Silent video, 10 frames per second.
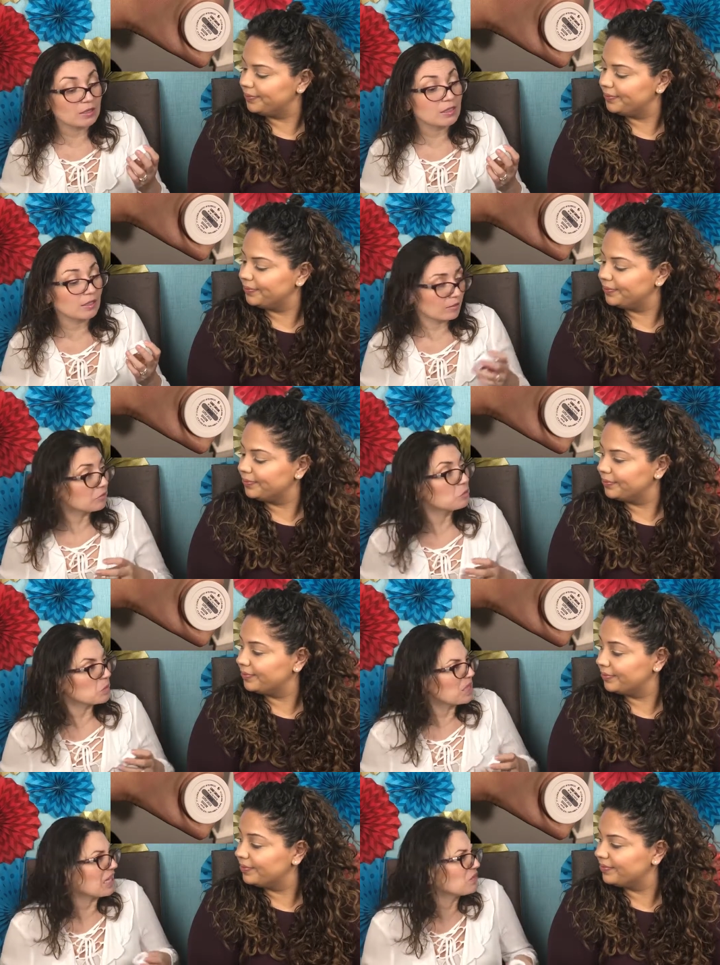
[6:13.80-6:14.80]
Speaker 1: It would be
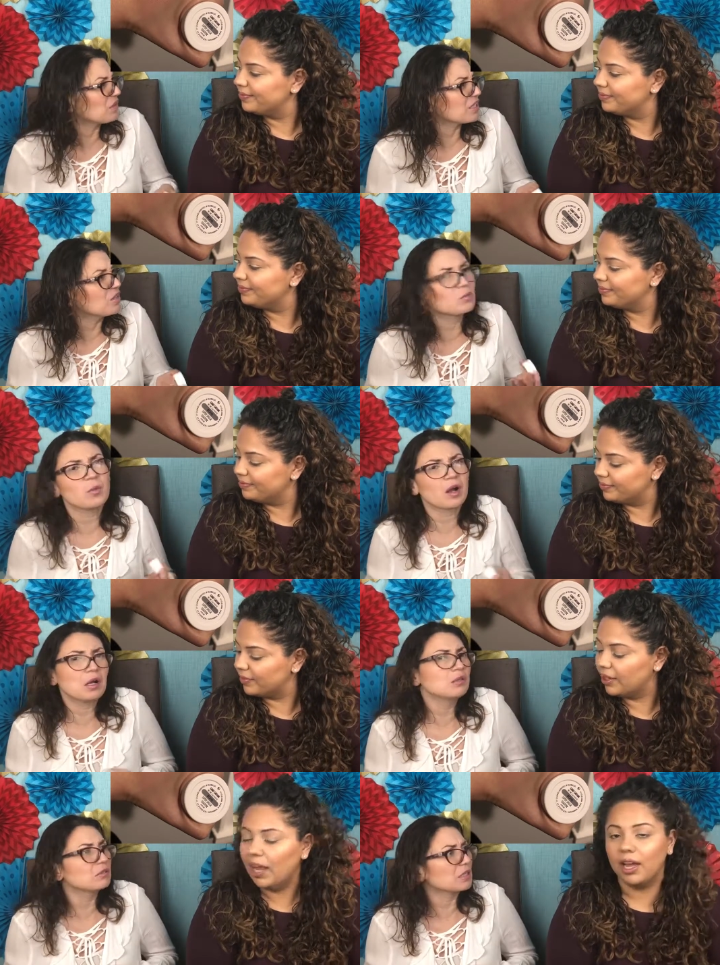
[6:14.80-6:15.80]
nice if I tell them what color
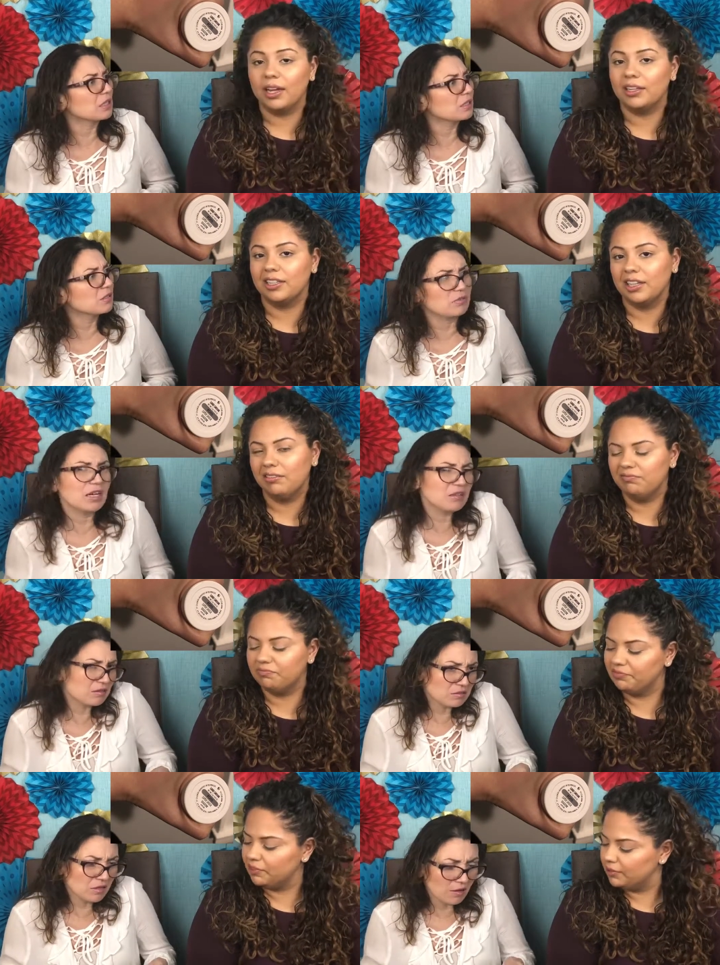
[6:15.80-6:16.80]
yeah, it is, yeah. right? I
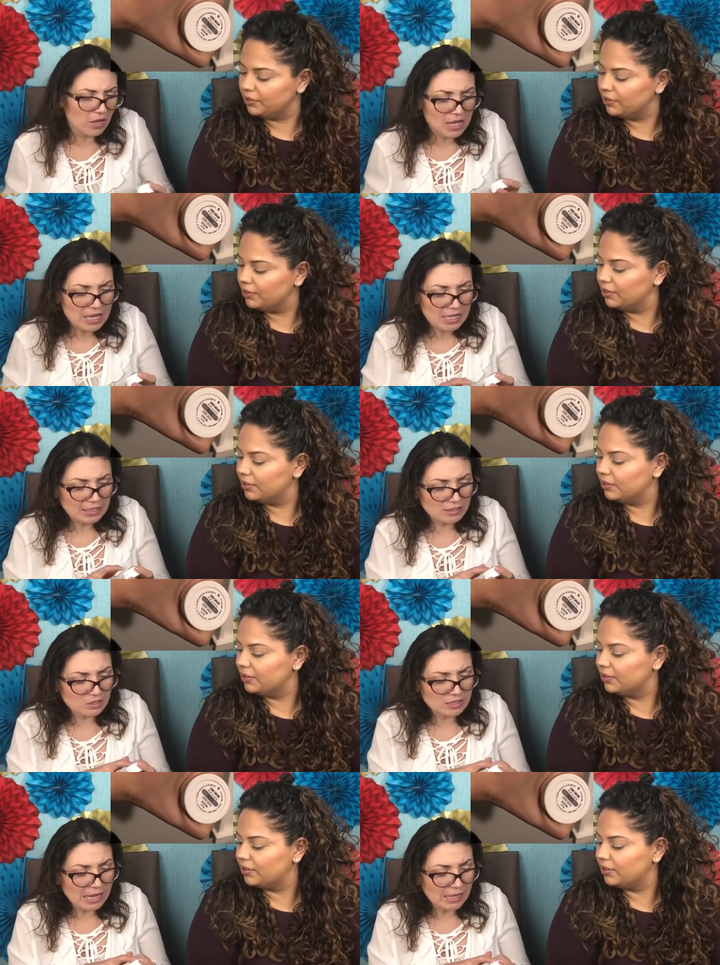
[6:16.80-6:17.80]
don't know. It's
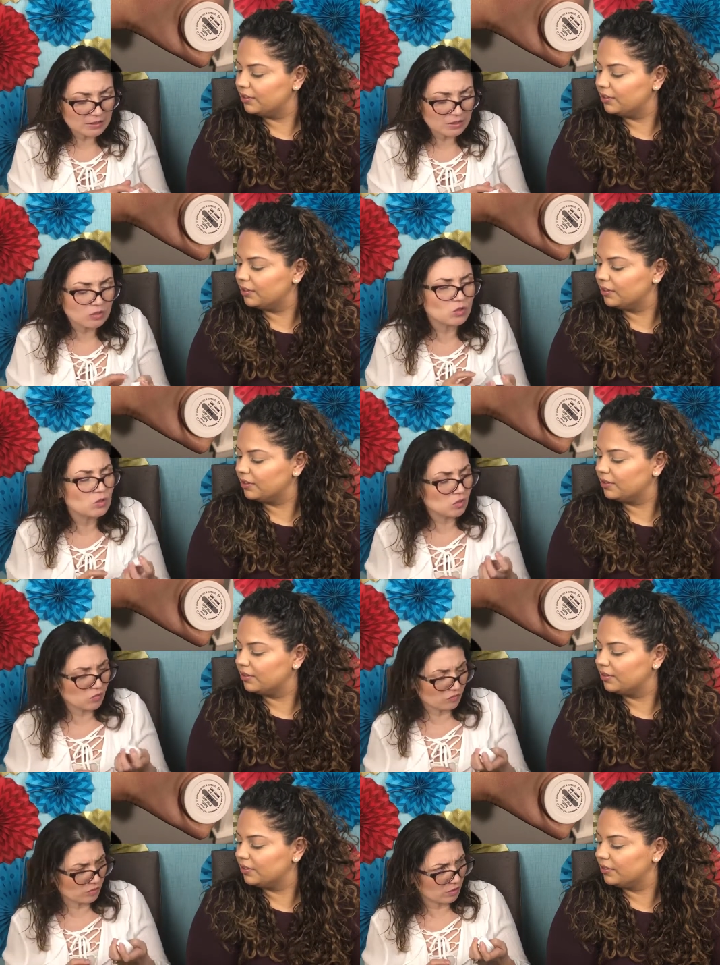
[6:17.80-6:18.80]
sand soon.
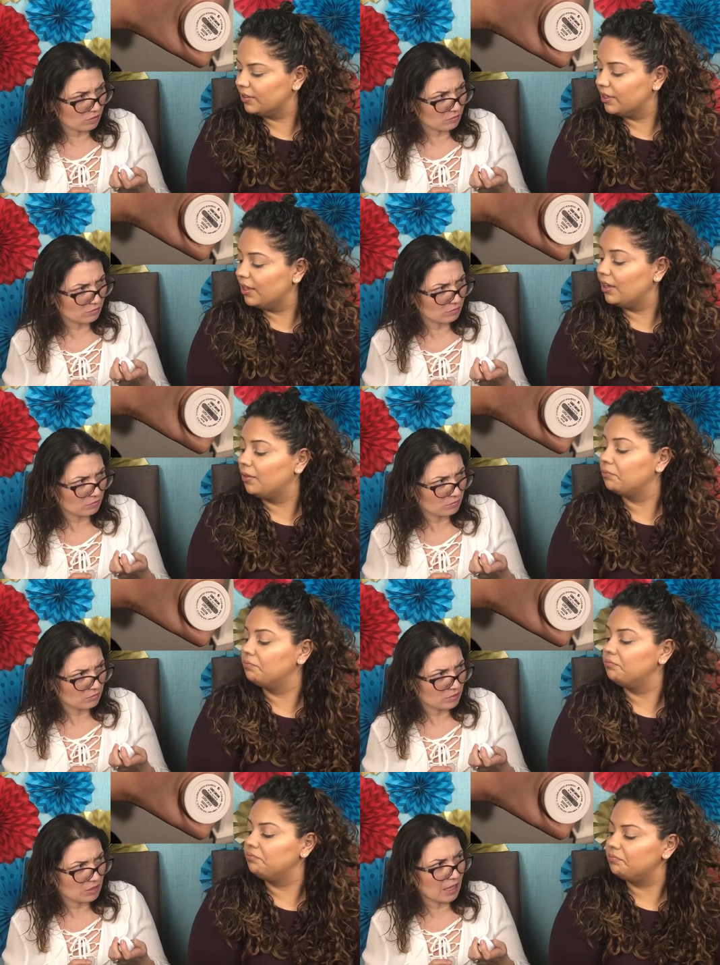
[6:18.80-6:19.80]

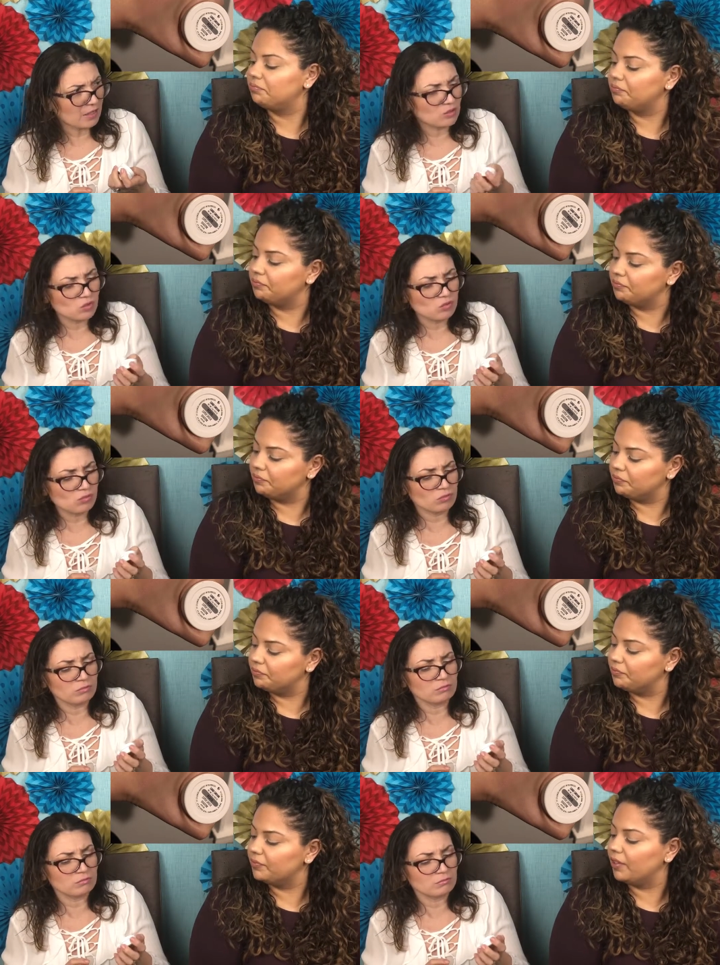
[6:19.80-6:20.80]
Mm.
Speaker 2: Sandstorm.
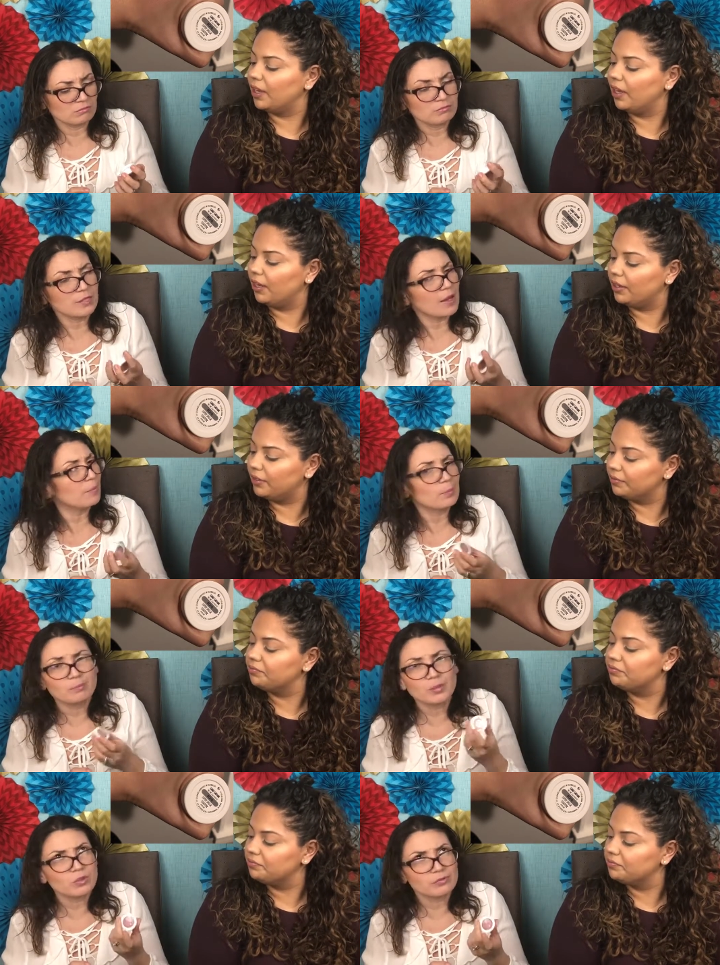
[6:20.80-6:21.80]
Yeah. Yeah,
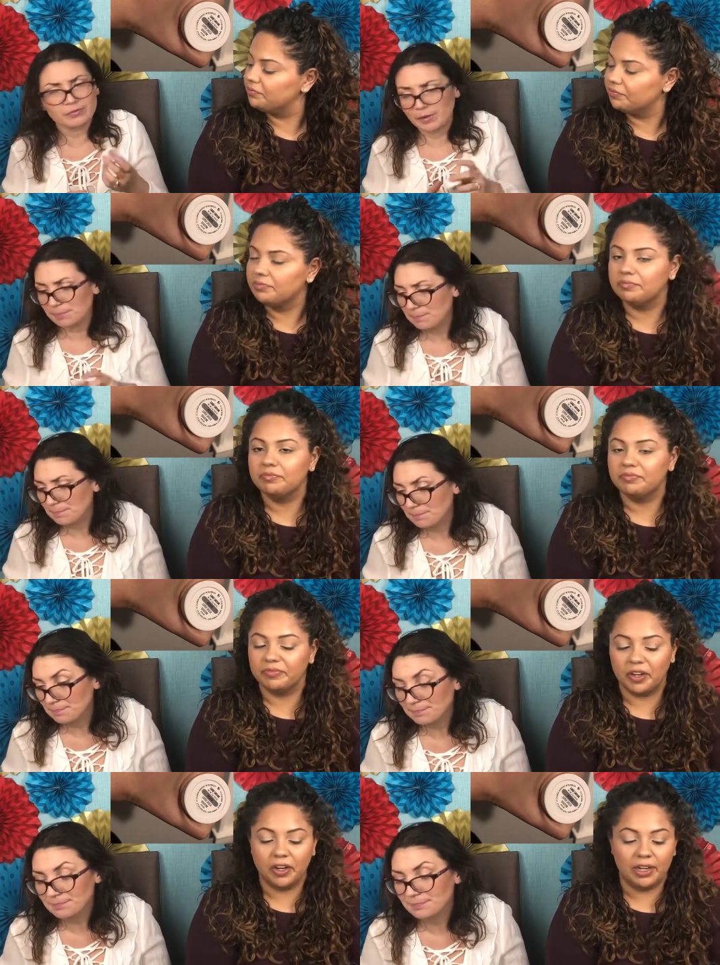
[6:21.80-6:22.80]
beautiful.
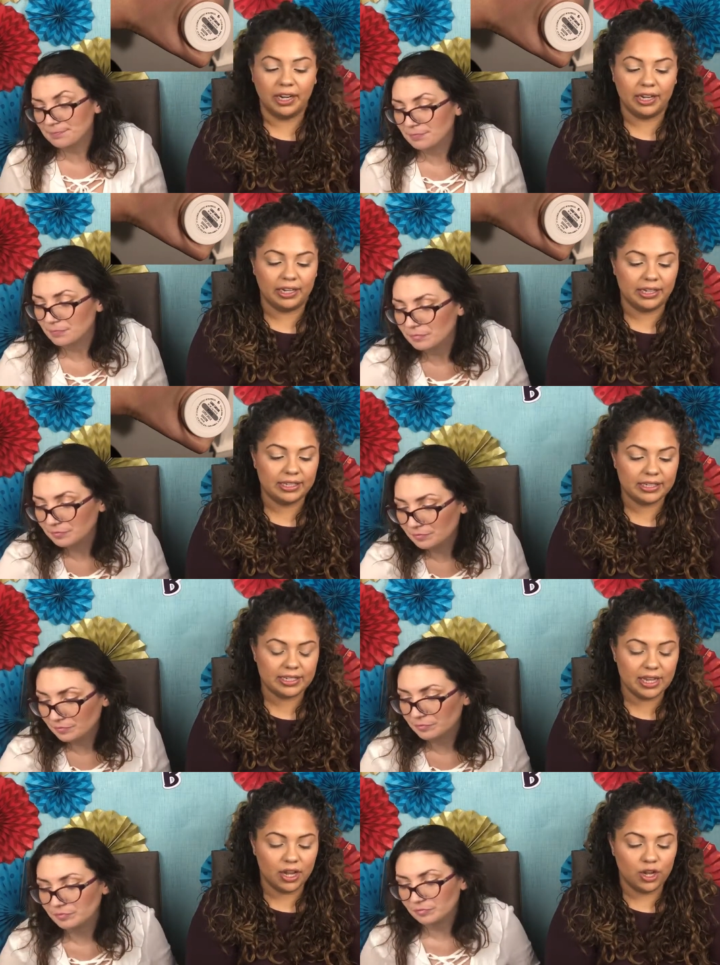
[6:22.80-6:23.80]
Very nice.
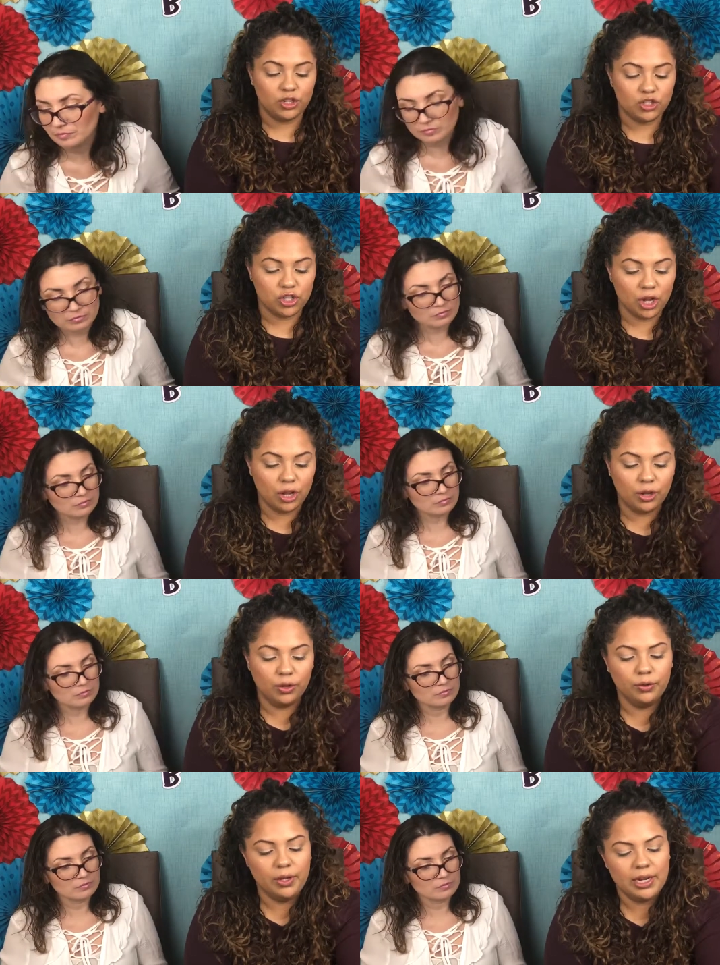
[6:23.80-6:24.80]

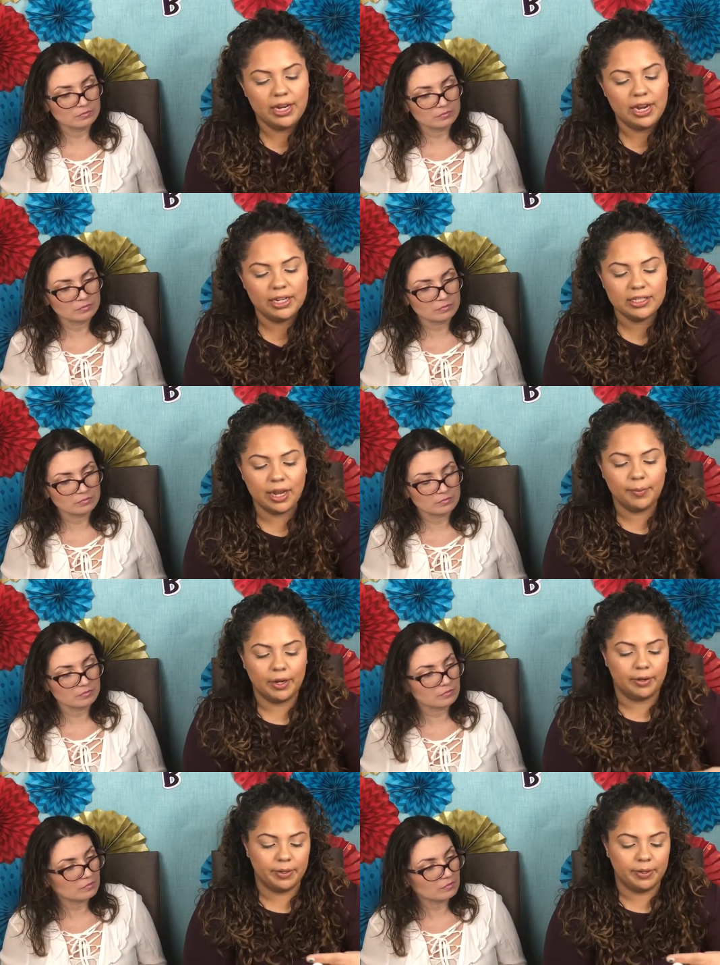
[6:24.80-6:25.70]
So next I'm going to